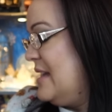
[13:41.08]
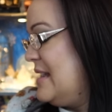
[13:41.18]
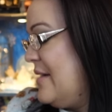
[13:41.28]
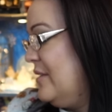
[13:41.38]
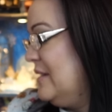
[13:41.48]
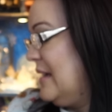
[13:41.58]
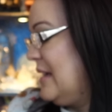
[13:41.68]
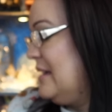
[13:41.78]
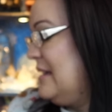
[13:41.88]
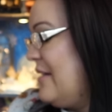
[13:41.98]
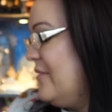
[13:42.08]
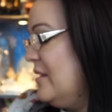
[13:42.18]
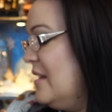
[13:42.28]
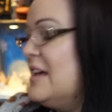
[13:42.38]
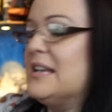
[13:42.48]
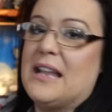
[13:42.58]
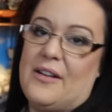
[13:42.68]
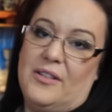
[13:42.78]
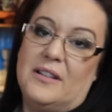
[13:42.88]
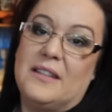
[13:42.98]
Neville tick Neville
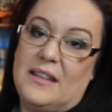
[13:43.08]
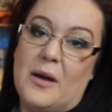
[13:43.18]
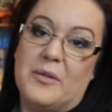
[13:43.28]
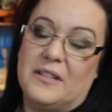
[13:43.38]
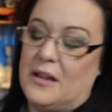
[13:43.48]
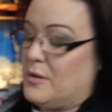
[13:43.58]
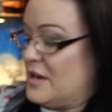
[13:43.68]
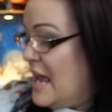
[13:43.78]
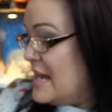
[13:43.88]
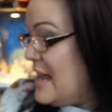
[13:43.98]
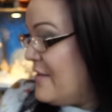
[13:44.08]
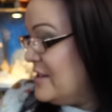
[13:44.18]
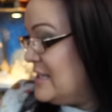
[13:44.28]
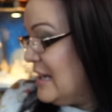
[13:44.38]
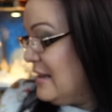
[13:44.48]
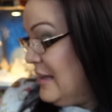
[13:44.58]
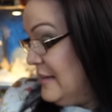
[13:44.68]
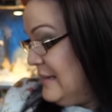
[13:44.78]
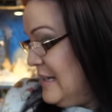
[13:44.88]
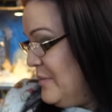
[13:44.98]
Neville. See, there was another one. Never tickle a
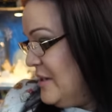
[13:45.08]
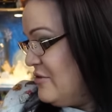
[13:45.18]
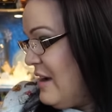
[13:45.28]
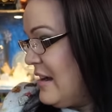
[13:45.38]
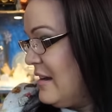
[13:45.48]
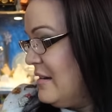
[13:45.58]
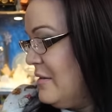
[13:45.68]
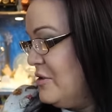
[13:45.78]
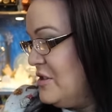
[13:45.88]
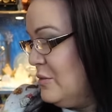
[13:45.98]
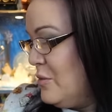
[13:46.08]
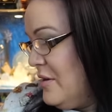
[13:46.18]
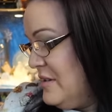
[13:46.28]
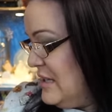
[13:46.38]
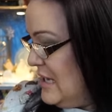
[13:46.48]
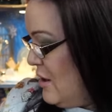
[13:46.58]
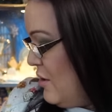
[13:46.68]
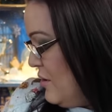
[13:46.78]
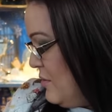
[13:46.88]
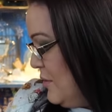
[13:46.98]
sleeping dragon, which is what the
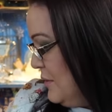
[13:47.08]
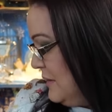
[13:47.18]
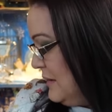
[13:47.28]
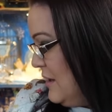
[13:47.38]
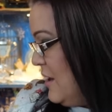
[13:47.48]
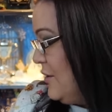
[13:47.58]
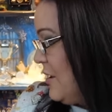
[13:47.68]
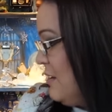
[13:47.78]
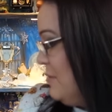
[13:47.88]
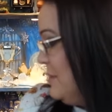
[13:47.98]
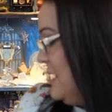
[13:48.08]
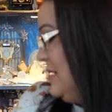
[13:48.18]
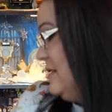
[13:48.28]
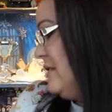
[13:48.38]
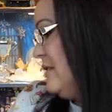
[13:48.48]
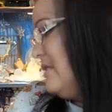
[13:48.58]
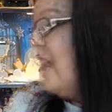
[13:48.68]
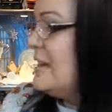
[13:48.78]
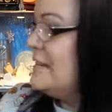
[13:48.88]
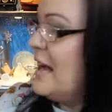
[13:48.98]
Hogwarts logo means.
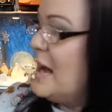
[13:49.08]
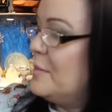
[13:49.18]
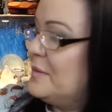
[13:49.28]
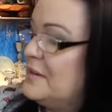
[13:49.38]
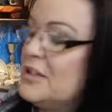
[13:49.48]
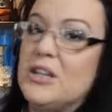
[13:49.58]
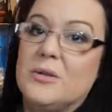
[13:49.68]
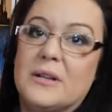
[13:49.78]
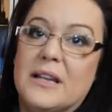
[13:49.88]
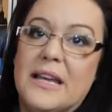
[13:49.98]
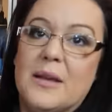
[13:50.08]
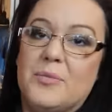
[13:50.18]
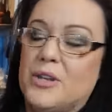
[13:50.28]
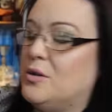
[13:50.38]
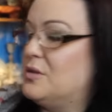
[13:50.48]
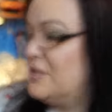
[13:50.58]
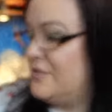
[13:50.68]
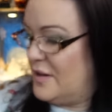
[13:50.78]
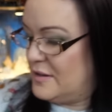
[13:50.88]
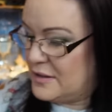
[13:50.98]
It is absolutely
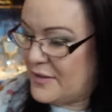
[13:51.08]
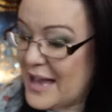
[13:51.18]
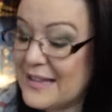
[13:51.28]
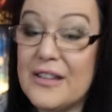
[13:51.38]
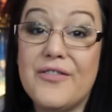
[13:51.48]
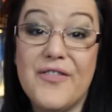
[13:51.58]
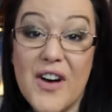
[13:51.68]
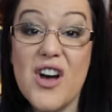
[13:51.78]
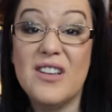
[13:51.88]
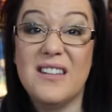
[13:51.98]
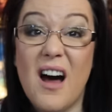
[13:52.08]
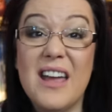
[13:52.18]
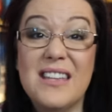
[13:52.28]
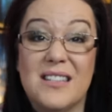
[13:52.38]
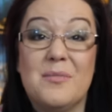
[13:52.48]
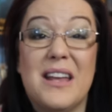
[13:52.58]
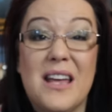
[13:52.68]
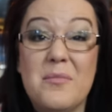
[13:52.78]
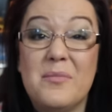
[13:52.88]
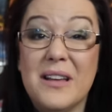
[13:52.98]
beautiful. So that is the first item, and
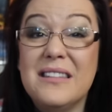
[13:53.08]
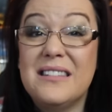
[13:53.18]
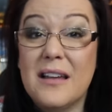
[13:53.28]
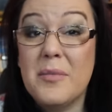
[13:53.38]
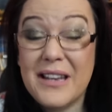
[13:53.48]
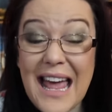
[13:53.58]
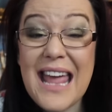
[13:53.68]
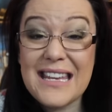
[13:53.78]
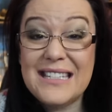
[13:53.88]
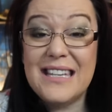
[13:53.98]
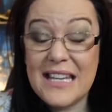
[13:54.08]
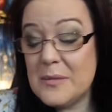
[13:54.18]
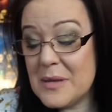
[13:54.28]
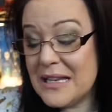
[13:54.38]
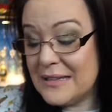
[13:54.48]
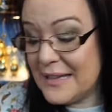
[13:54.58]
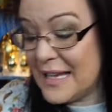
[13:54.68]
I'm 18 minutes